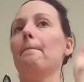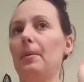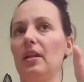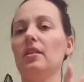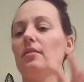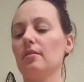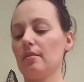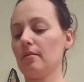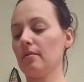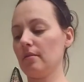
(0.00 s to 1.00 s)
but it's
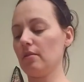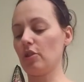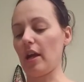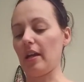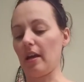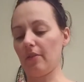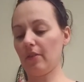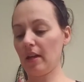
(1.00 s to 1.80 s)
dry enough.